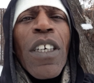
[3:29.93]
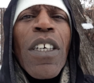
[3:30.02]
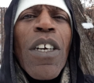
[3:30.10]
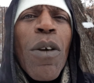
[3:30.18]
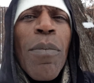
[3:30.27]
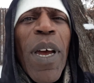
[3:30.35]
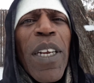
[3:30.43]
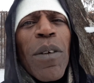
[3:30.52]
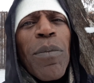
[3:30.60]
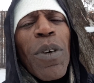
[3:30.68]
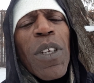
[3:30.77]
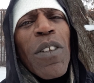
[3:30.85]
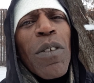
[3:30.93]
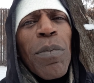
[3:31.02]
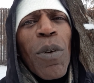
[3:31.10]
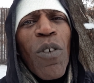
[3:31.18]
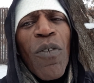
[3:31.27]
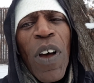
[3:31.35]
Hermetic
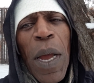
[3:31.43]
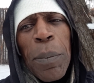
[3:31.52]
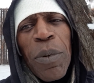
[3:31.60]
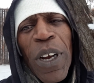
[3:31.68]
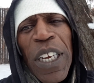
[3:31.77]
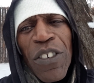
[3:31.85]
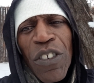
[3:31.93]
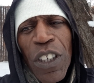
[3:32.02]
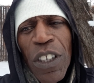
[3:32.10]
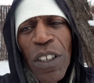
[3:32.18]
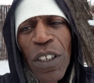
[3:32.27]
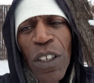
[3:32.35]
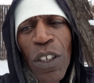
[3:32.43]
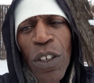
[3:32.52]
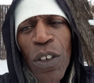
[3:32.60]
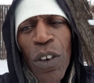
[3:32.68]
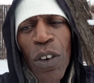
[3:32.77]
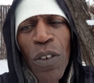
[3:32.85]
principle, vibration,
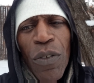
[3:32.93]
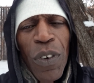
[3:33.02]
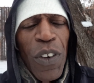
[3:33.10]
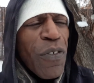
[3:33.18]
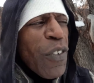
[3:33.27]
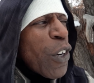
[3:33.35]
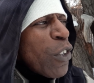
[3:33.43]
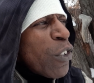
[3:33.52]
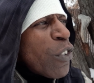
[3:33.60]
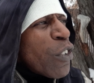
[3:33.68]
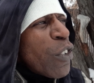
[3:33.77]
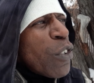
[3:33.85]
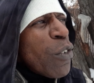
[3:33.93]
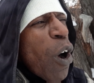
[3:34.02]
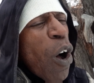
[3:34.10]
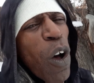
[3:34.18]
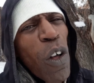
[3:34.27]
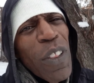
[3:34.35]
refers to
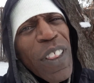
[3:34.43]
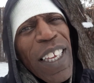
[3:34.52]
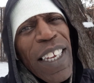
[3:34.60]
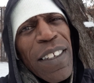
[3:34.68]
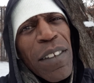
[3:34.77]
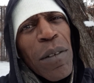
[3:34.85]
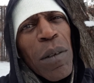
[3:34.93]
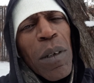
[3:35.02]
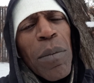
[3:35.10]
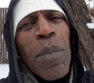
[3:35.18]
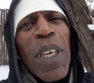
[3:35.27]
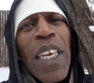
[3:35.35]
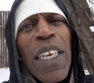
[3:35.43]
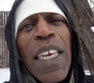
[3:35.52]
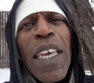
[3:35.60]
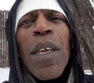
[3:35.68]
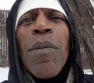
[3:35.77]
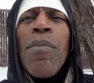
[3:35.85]
all things being
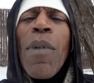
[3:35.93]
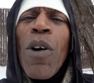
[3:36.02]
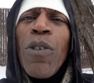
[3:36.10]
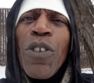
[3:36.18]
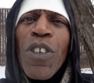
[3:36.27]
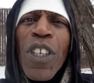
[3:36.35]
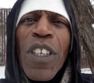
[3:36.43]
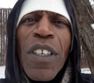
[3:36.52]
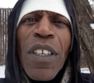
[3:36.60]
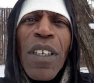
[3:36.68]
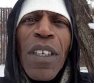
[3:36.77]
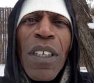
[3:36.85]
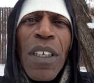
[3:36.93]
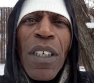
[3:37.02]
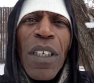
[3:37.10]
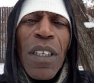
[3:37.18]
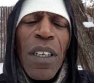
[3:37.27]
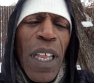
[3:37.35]
in motion.
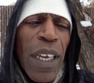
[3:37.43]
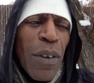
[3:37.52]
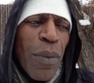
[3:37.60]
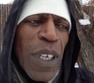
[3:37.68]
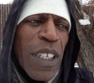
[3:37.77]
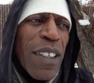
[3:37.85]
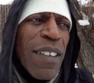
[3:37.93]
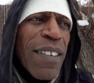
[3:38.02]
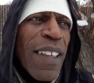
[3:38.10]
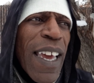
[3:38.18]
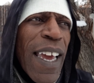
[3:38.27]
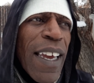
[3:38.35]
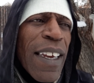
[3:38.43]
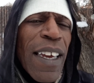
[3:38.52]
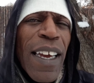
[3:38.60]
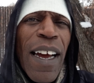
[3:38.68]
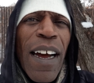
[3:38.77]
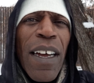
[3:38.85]
Like we could say,
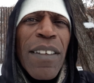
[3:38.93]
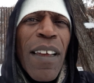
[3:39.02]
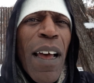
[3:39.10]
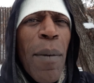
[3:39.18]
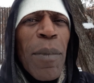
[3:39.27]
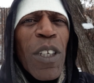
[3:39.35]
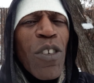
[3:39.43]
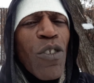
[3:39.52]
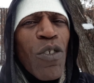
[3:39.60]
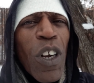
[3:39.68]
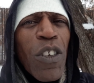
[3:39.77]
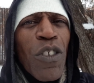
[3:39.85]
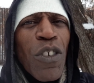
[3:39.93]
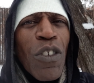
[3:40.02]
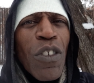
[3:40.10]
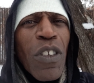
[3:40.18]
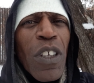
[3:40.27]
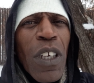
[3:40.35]
atomic
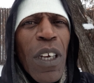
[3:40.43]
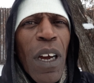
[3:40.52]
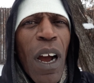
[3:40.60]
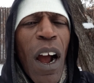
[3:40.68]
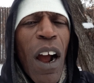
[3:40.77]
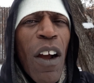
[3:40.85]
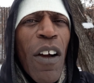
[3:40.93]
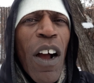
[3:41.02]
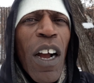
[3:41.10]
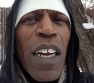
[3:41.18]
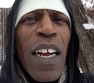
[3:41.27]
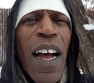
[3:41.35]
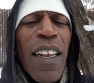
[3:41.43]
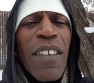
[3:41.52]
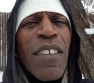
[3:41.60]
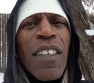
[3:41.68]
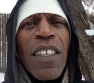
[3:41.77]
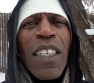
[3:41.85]
structures are
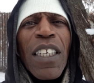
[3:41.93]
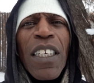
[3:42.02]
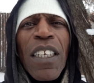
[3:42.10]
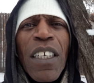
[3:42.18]
constantly